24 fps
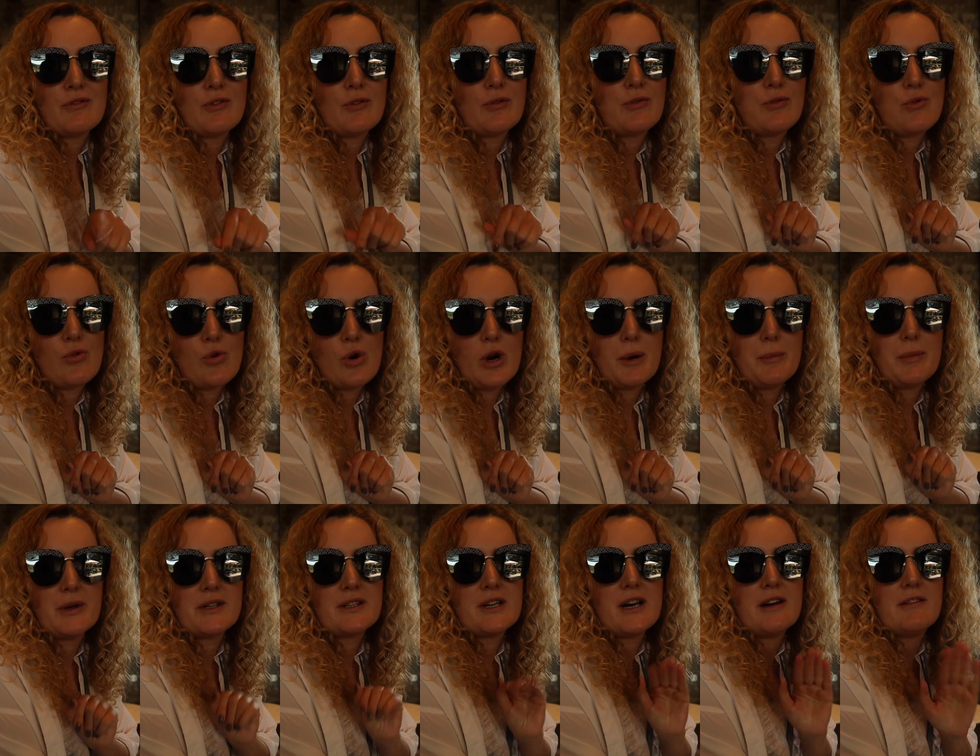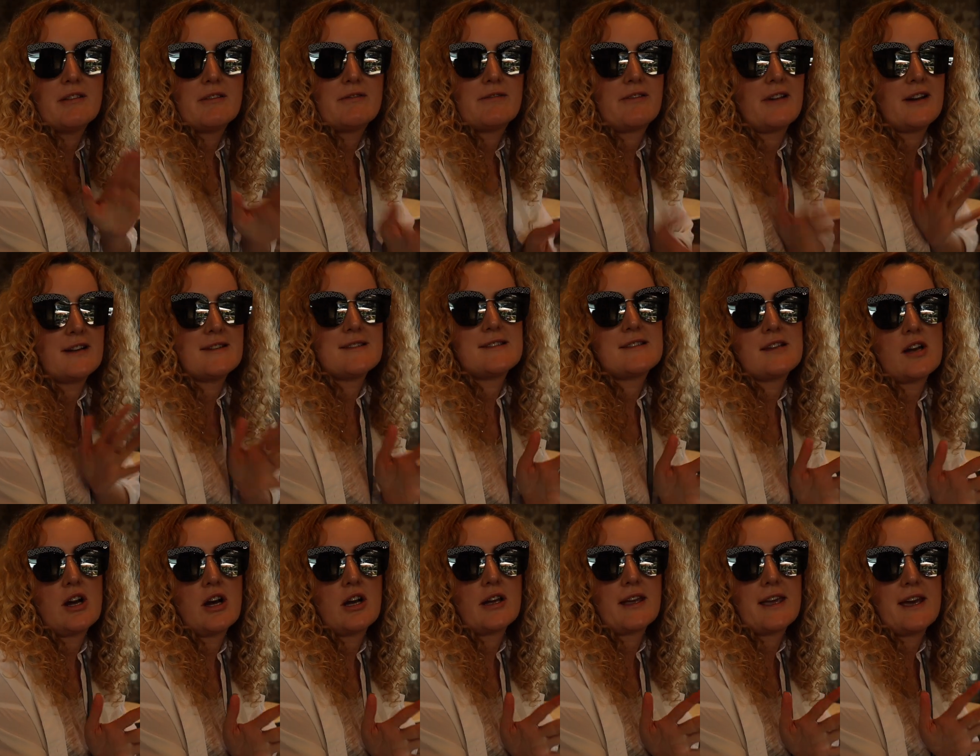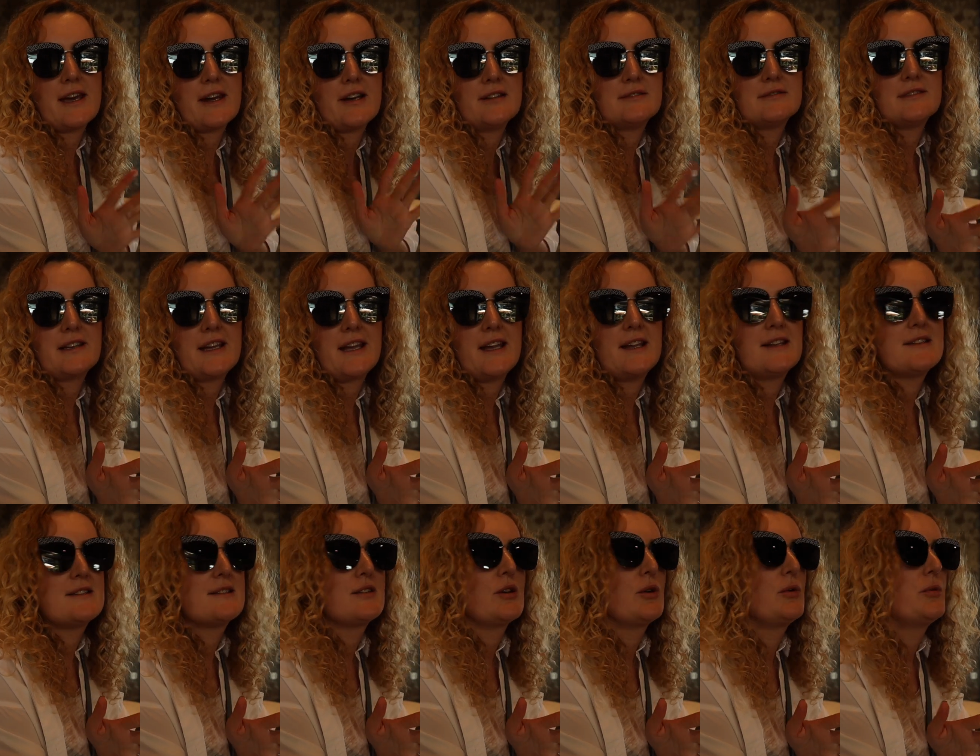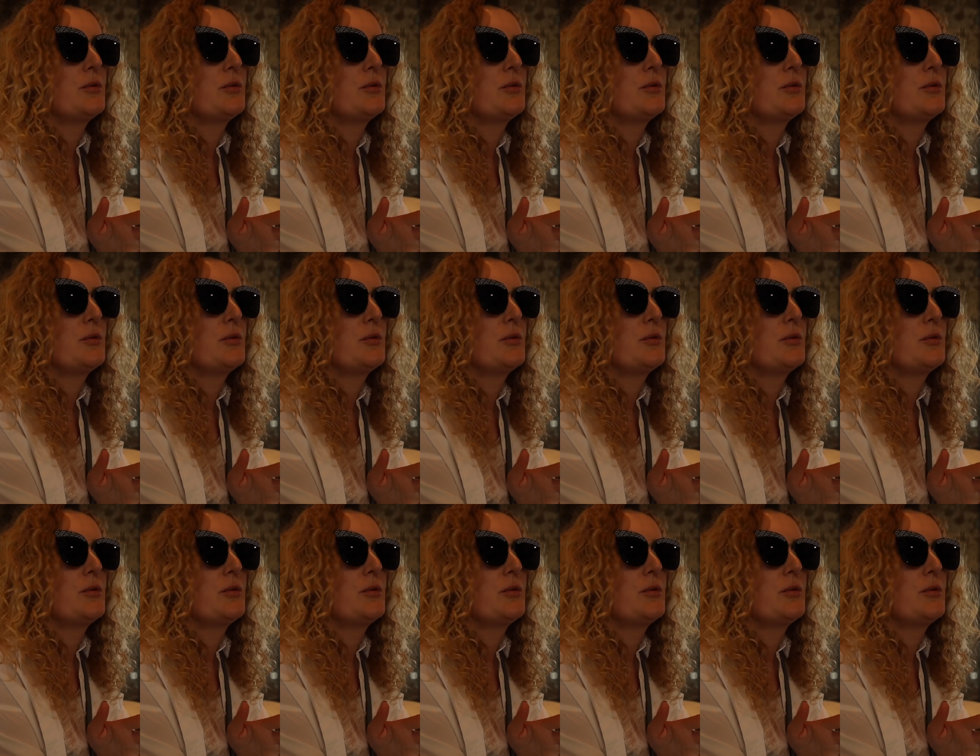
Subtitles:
for 4, but our friends are getting late, so